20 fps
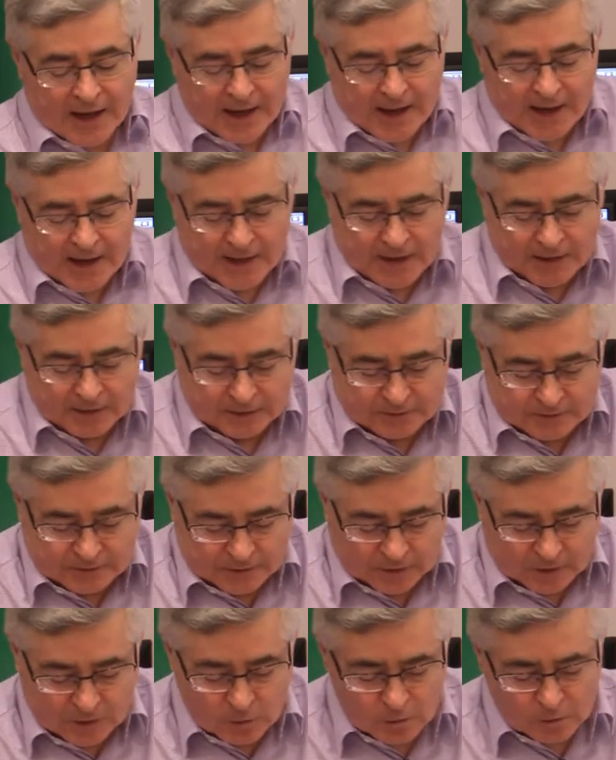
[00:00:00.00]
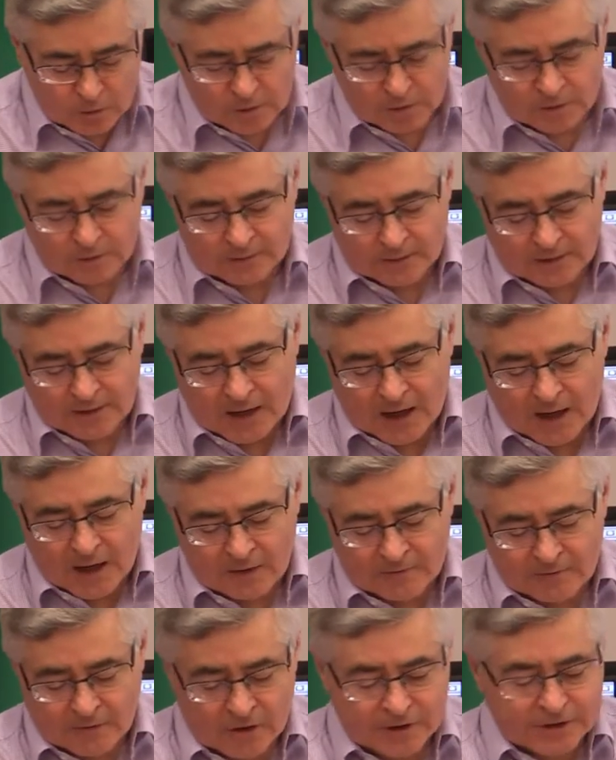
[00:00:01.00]
And the core
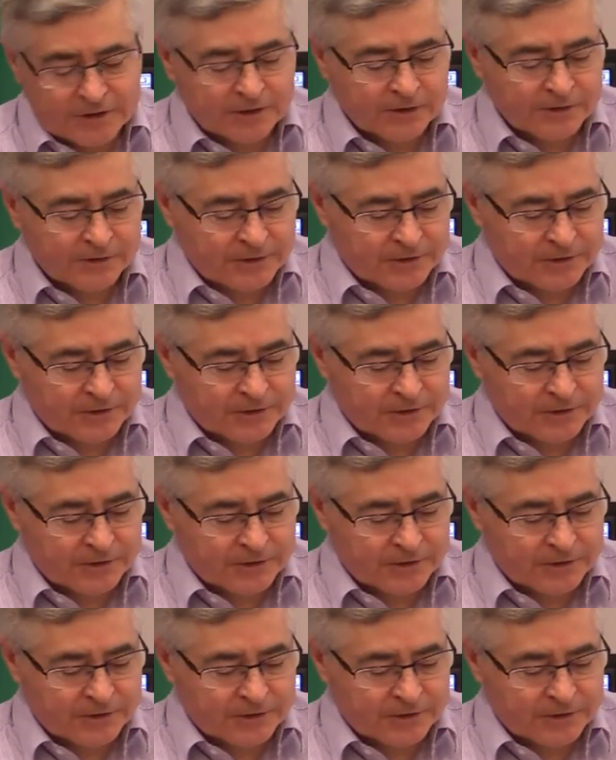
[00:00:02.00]
of Article